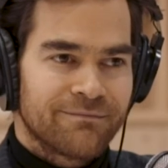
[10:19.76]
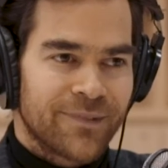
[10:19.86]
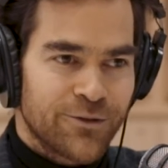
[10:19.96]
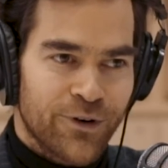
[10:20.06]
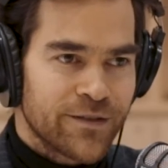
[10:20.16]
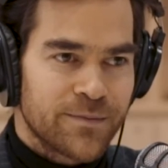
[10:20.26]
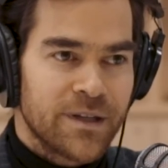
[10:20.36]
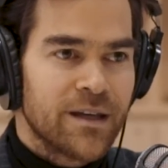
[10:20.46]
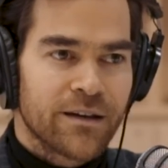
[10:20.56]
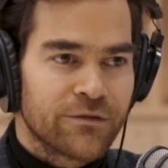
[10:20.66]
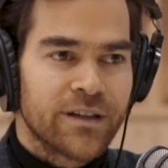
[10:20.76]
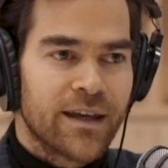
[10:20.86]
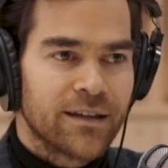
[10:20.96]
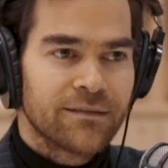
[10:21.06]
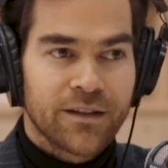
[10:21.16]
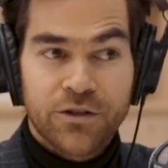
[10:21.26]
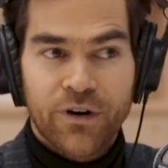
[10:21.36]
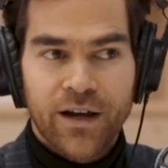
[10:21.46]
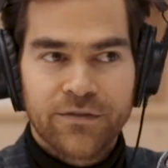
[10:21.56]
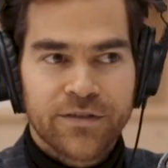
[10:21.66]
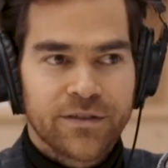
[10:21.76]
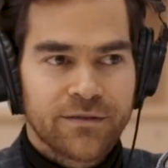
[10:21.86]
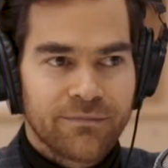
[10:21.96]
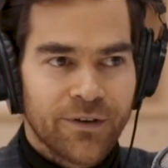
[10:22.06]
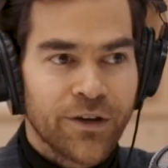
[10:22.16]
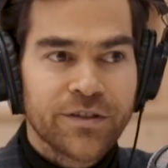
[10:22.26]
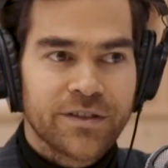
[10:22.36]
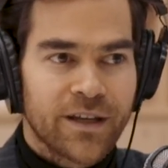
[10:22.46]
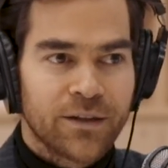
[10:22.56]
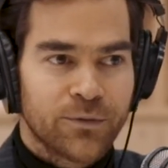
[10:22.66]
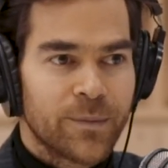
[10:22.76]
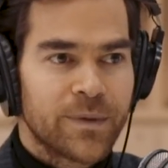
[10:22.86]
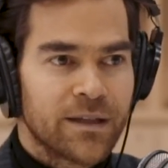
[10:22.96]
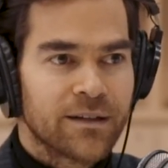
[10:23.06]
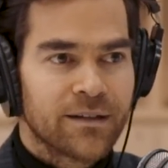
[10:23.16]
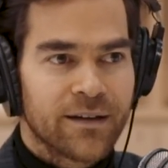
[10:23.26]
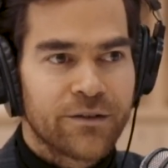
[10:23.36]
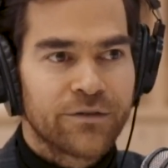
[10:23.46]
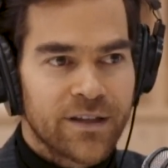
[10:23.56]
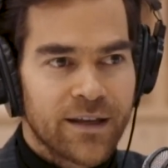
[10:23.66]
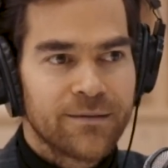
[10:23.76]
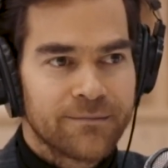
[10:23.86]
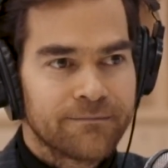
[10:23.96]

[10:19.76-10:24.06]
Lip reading: that drives me every day, that drives us at Wappy every day.